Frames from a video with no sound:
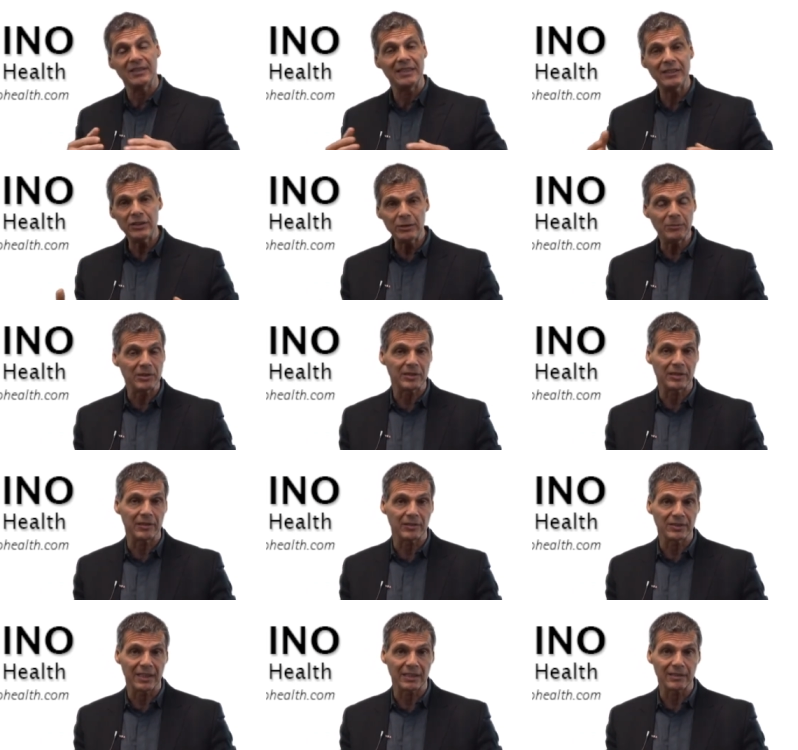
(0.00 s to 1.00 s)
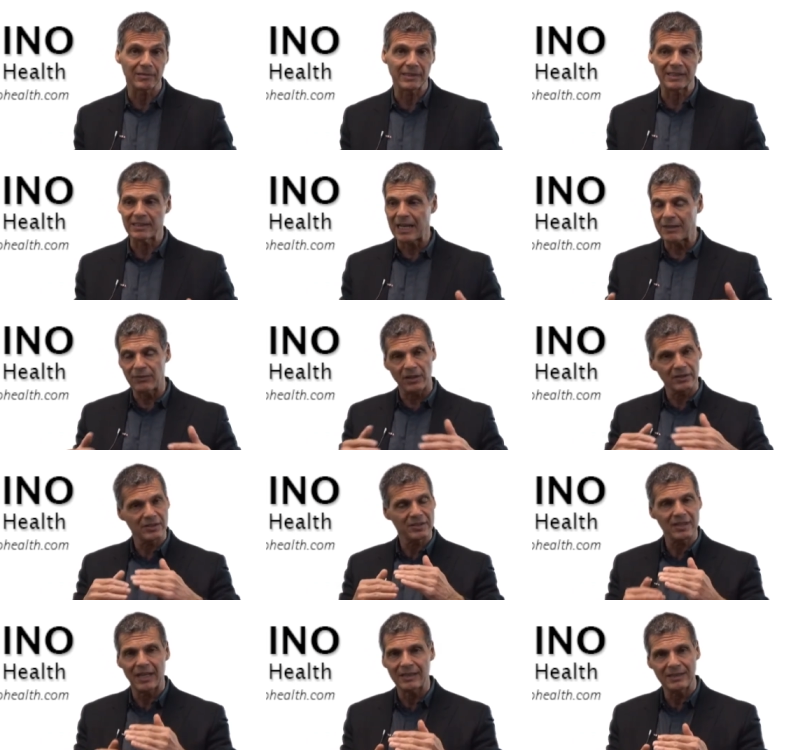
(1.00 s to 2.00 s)
teaching materials I created have all the
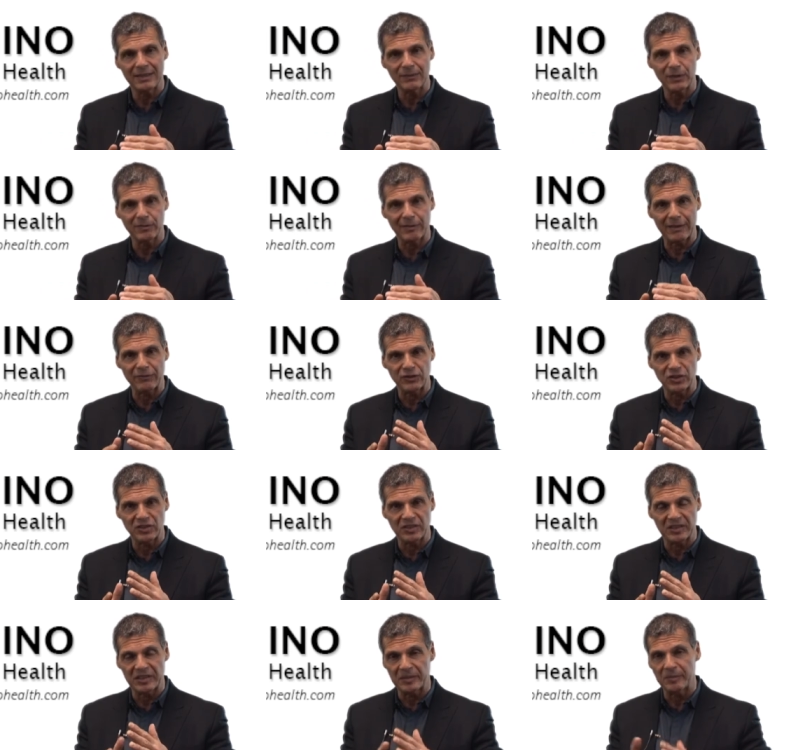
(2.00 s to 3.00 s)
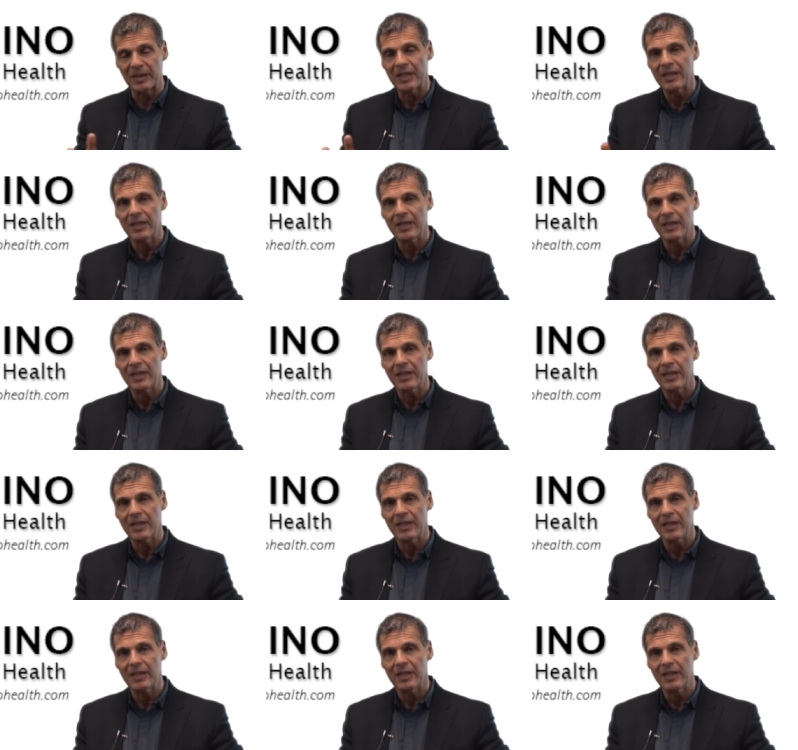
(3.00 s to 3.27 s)
scientific references in them.